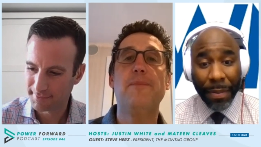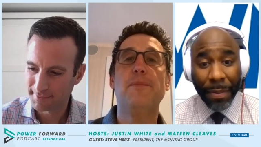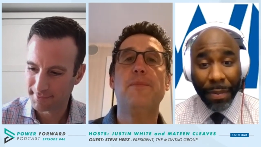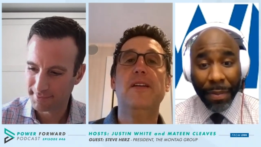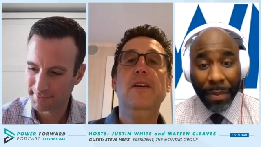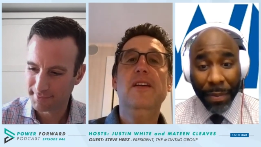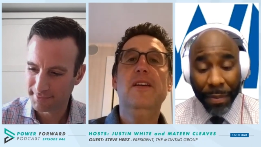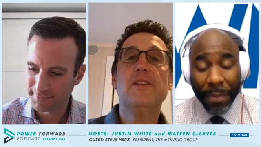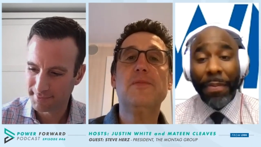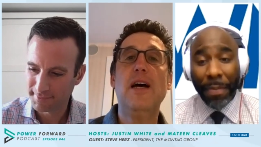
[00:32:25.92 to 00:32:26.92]
Speaker 1: or not, but
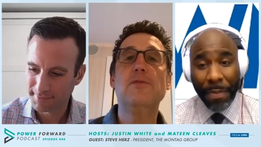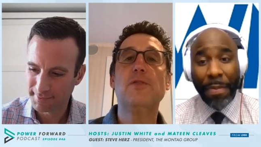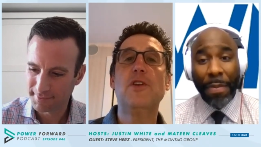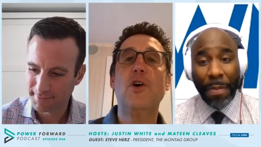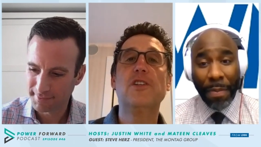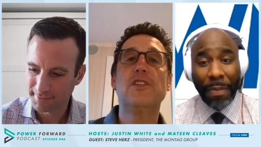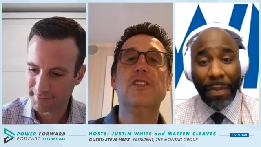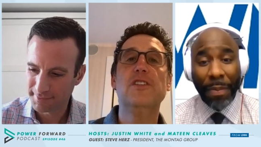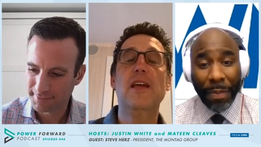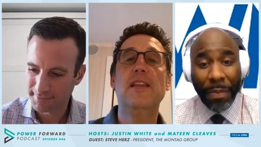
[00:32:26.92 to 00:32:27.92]
sometimes with the
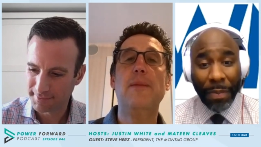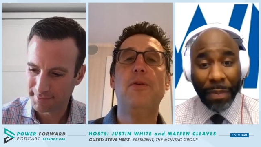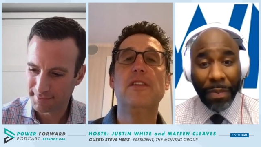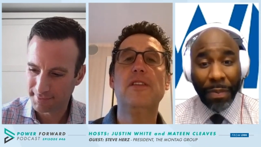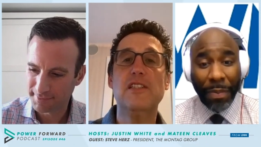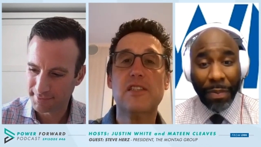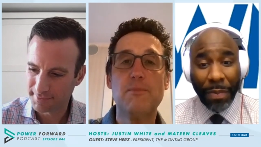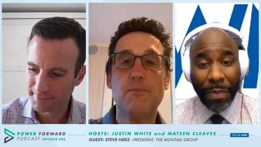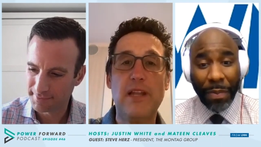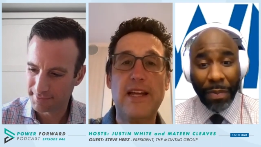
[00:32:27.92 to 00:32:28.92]
horses, they put these
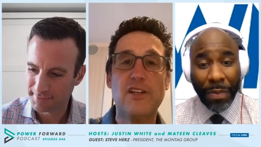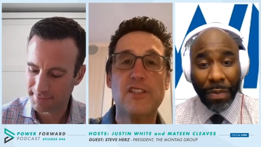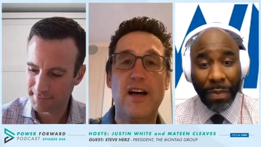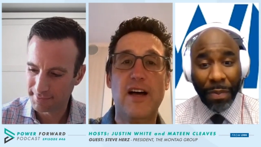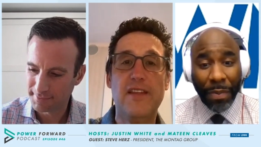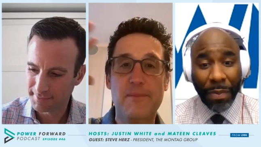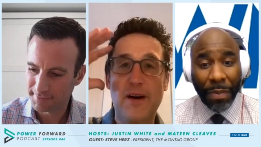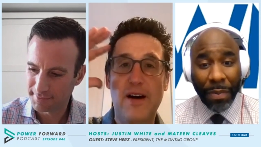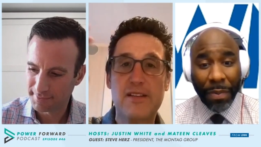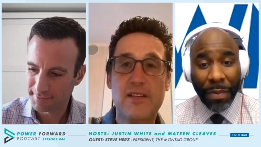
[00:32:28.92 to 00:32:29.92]
blinkers on them
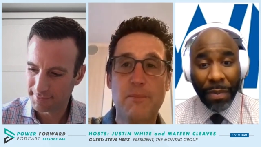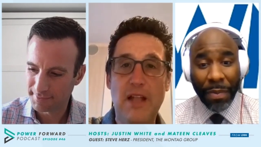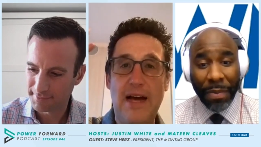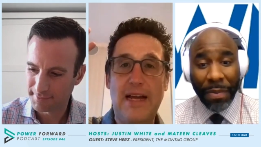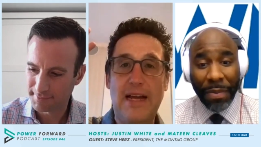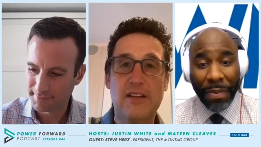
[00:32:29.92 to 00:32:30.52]
to block